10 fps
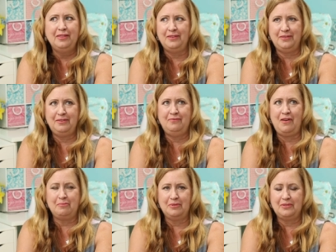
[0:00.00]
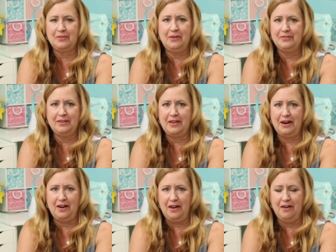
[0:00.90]
this fabulous closet
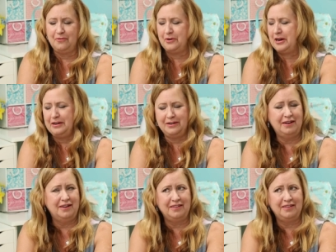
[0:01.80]
that I have created.